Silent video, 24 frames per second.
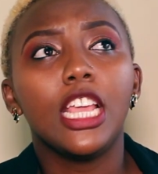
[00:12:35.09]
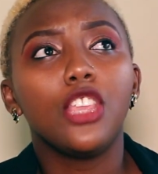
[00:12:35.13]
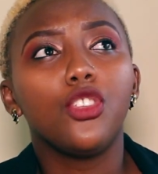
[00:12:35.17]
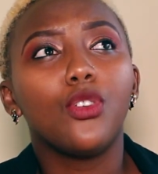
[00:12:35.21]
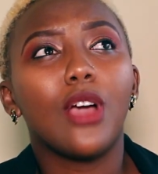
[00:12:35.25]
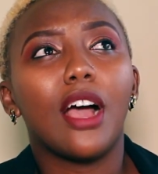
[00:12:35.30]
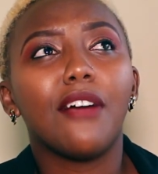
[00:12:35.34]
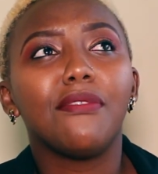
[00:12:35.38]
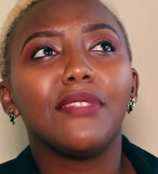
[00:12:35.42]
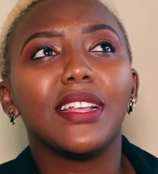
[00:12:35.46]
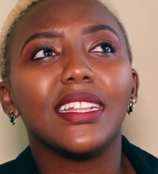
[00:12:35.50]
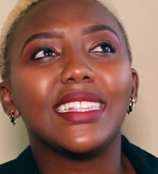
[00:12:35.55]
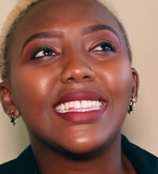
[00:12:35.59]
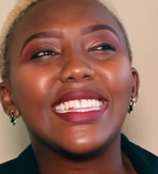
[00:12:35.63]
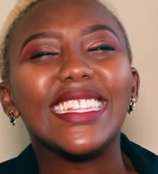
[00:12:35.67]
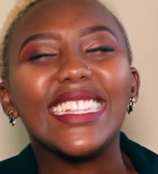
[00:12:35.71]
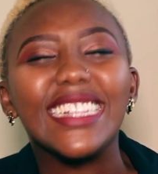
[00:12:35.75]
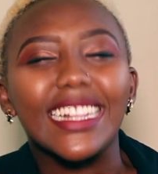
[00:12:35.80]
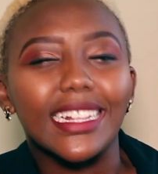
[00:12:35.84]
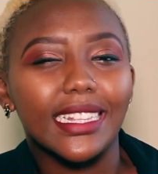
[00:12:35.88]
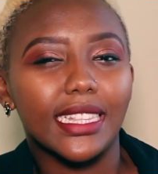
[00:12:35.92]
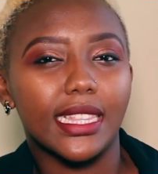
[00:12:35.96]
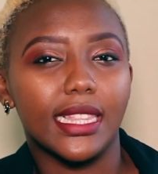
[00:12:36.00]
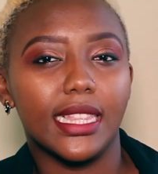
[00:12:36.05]
you have that
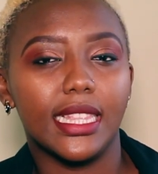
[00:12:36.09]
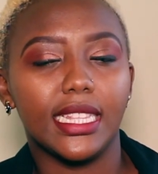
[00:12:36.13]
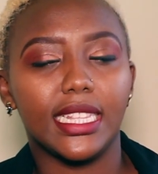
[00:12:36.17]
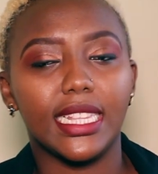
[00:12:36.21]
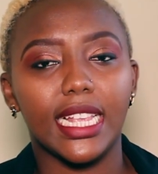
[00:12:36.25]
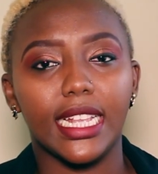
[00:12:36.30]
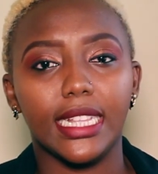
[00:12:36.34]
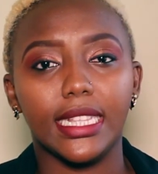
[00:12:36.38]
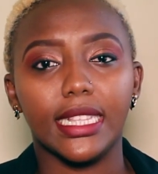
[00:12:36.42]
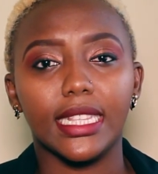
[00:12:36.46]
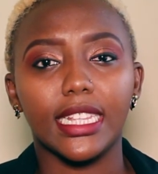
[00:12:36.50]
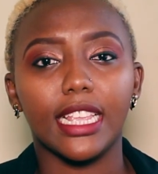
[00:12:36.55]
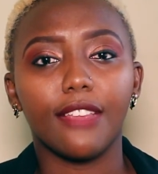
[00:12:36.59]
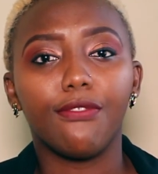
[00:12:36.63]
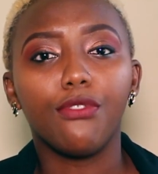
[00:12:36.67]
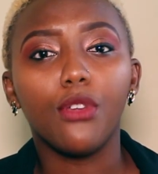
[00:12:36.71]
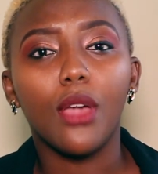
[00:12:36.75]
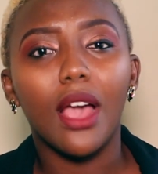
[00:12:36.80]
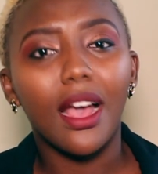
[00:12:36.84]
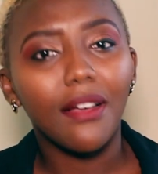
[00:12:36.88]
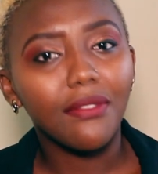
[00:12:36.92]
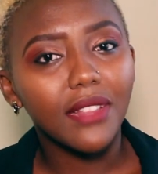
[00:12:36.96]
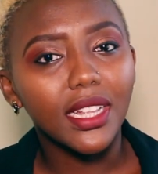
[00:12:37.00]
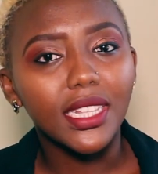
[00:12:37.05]
sixth sense if you
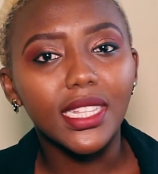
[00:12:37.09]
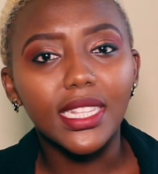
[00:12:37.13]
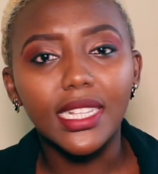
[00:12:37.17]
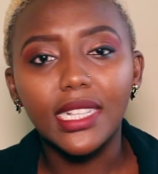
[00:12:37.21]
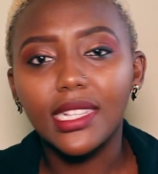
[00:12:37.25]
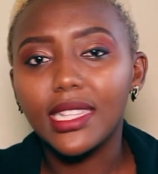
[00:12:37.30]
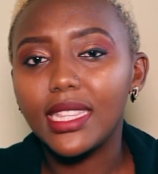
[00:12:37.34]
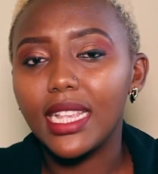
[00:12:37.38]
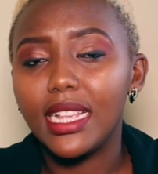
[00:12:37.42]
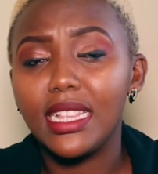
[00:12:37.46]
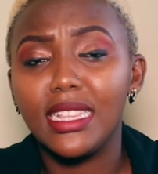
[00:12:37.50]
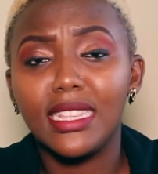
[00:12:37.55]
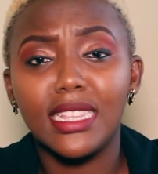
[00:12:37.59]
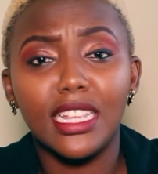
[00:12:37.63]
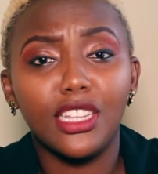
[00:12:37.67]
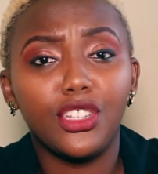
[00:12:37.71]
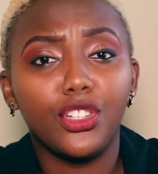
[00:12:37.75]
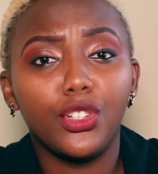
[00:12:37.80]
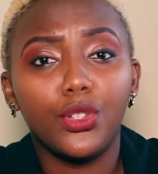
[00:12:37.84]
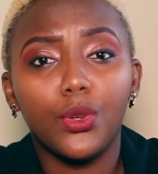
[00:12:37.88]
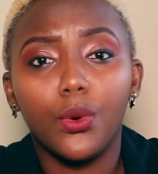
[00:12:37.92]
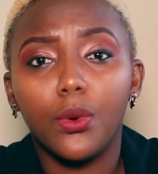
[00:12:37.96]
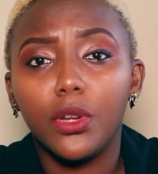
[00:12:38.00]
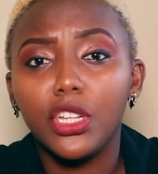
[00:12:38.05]
have that sixth sense that
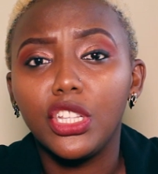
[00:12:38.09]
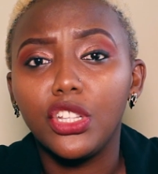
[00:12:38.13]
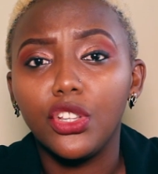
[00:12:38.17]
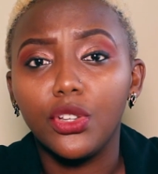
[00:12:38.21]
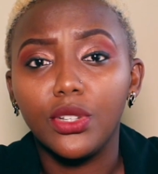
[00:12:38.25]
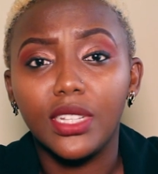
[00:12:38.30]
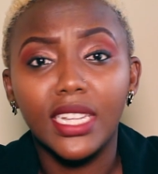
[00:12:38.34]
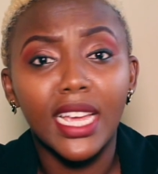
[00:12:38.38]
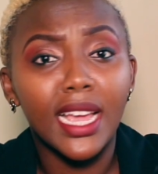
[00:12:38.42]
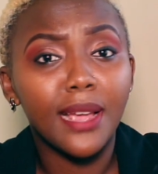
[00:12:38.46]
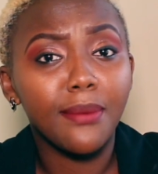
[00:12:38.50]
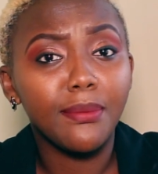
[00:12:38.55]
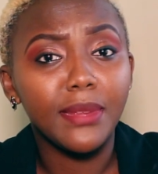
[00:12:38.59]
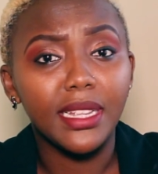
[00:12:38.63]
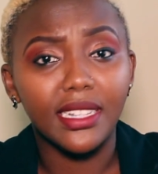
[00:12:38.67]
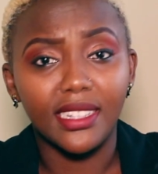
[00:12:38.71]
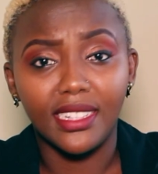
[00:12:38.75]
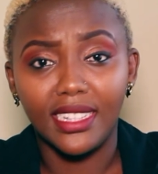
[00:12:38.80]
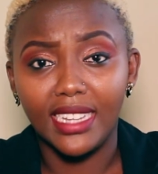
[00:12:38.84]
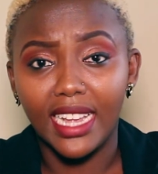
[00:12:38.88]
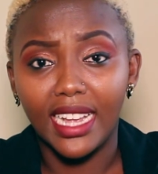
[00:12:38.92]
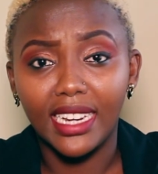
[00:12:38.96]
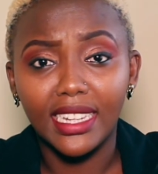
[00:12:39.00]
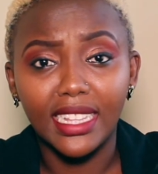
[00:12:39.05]
you know what your time is
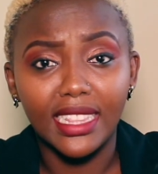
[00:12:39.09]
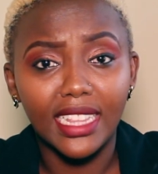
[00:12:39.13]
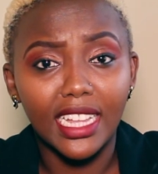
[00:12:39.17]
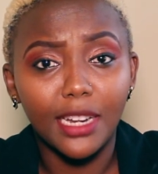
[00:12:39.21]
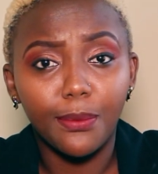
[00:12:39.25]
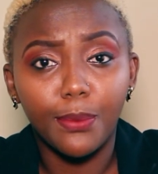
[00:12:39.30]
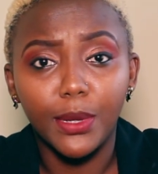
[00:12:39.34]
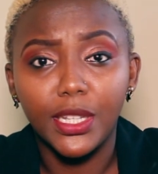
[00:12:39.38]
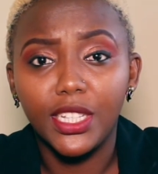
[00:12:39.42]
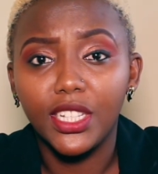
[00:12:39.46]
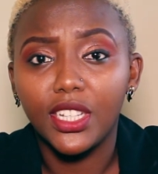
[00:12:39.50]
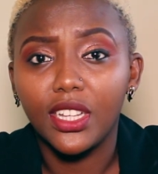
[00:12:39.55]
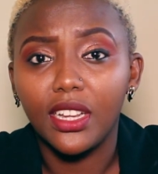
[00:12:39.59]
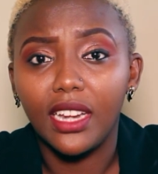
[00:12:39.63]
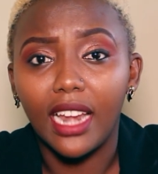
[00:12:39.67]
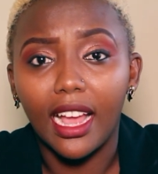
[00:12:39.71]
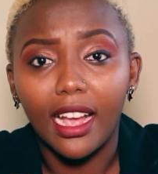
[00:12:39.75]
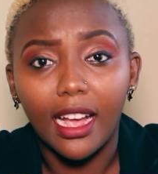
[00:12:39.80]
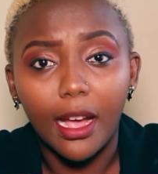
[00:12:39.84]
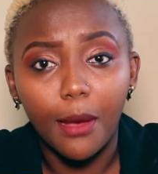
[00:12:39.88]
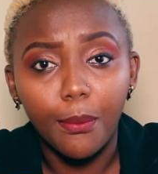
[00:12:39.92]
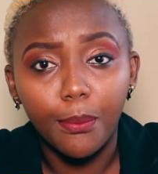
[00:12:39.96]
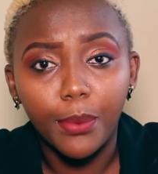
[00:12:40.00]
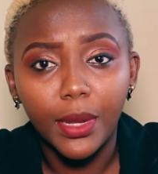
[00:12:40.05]
done in that particular
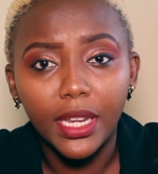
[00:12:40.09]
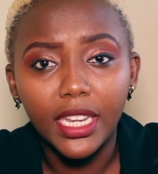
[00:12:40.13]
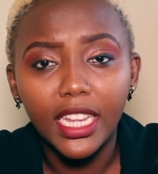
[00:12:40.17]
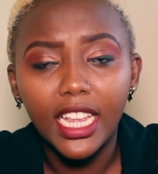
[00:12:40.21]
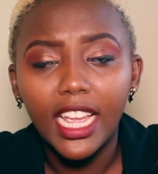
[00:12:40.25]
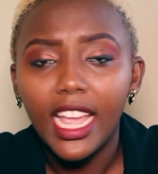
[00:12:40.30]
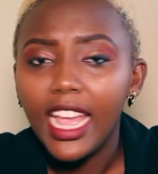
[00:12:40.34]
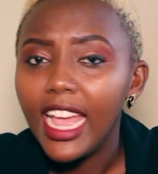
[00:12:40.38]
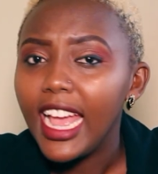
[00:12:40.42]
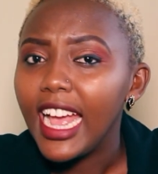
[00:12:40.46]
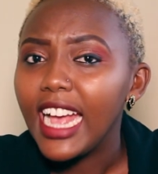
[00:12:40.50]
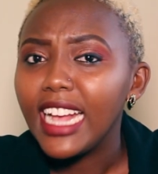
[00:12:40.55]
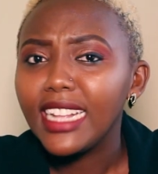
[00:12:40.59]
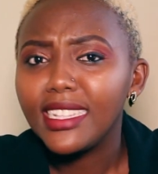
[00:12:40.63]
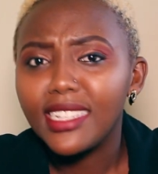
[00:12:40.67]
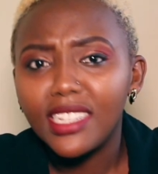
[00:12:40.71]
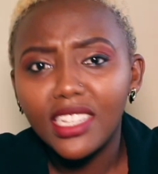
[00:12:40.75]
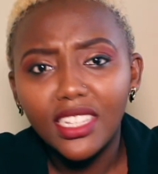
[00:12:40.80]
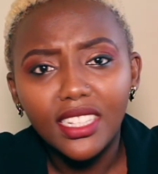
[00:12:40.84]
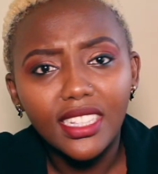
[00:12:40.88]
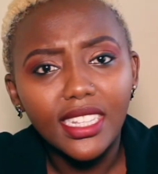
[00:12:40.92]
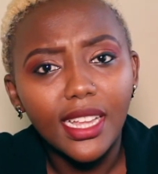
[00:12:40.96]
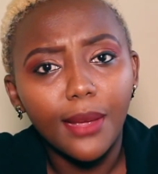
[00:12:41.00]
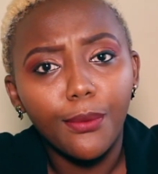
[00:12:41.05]
company it's
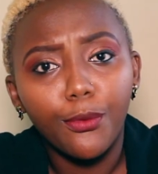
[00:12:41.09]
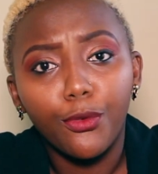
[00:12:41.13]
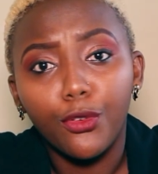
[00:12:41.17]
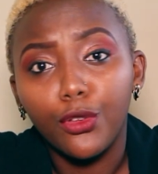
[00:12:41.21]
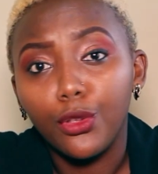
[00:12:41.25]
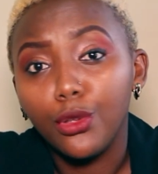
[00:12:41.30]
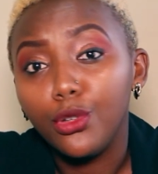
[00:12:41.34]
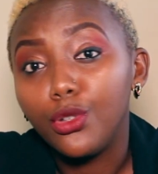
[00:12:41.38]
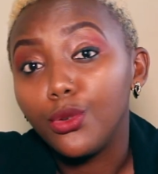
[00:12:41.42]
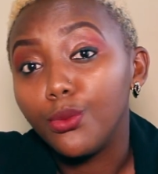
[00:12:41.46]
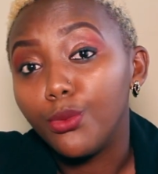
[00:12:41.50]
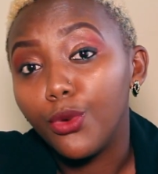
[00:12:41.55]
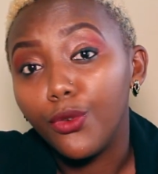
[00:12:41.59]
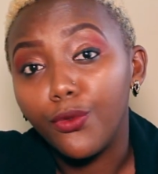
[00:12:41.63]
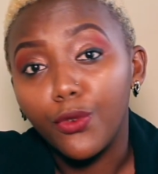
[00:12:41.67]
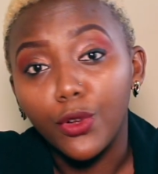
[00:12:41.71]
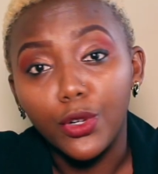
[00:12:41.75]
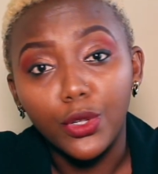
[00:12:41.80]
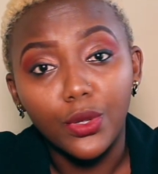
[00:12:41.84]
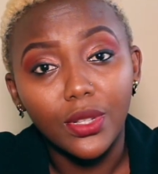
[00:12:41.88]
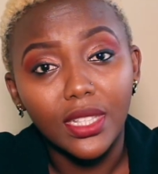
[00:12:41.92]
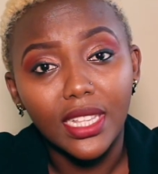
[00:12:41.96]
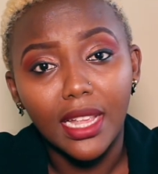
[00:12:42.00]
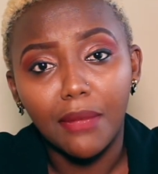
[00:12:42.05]
just time for you to move
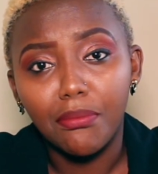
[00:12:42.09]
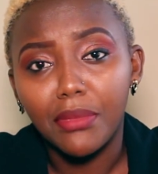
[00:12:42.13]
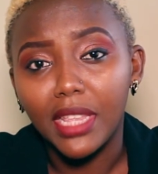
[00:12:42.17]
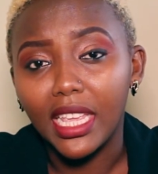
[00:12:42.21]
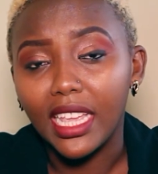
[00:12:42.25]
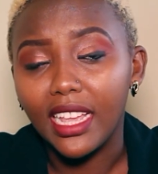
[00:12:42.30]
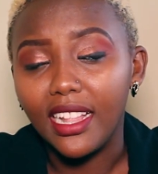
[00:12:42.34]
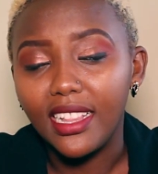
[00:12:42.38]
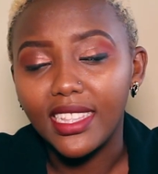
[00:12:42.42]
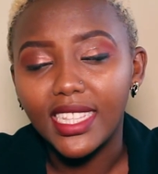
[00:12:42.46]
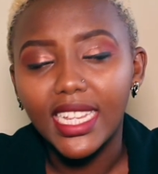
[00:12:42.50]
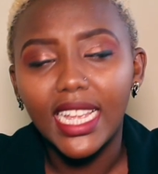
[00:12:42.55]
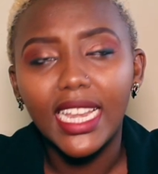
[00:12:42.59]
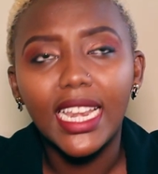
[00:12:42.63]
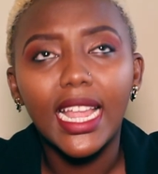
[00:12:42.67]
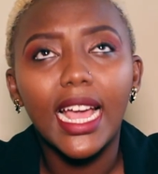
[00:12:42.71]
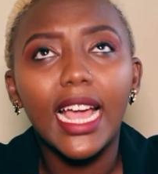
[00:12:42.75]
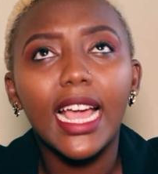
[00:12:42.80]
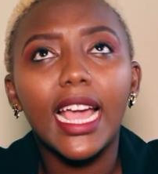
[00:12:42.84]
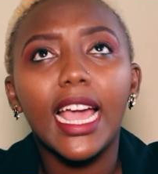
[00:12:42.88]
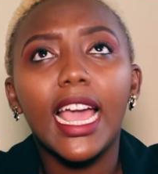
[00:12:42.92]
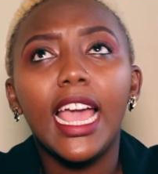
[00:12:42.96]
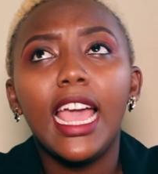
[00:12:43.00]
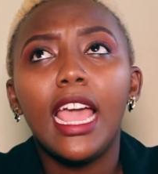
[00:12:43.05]
on to something else and
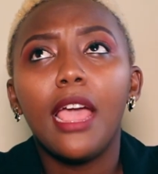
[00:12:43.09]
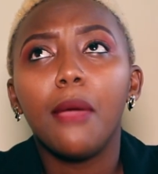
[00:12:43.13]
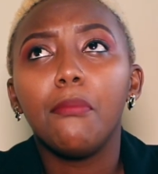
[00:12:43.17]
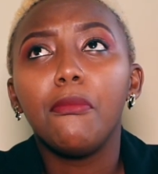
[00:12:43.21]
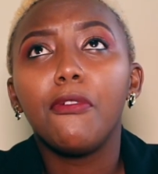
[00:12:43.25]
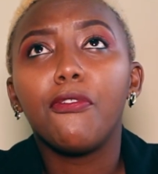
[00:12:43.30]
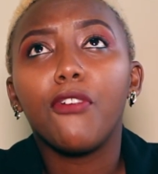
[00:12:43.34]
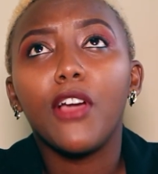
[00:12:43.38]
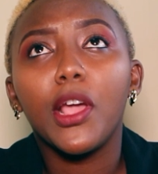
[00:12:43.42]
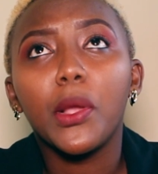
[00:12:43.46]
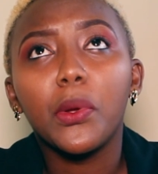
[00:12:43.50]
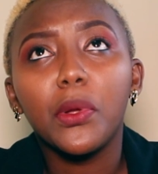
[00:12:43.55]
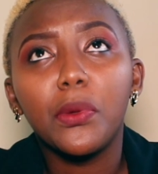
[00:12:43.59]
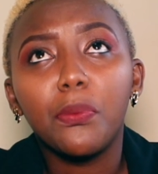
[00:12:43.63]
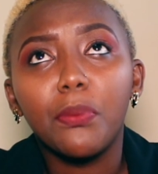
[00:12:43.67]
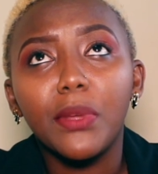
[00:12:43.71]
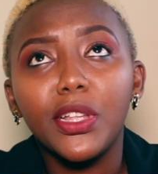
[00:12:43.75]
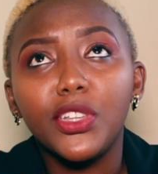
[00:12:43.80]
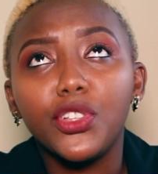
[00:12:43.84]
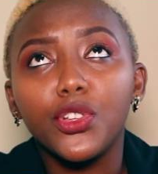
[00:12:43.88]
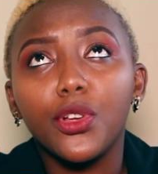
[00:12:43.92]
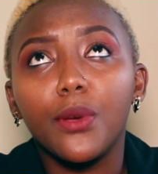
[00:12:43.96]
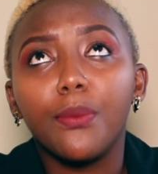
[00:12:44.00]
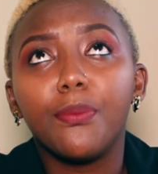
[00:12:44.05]
i before i quit my
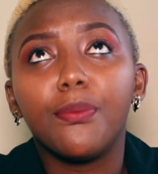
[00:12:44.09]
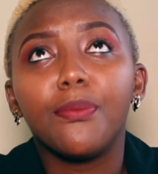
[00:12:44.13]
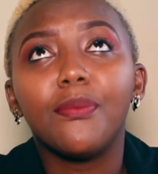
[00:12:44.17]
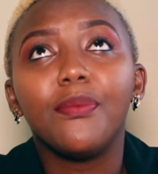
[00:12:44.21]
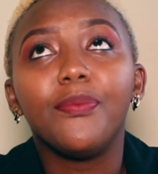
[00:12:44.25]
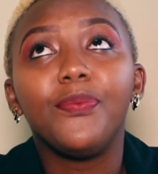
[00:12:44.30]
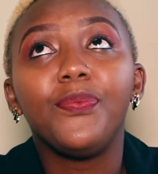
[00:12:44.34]
job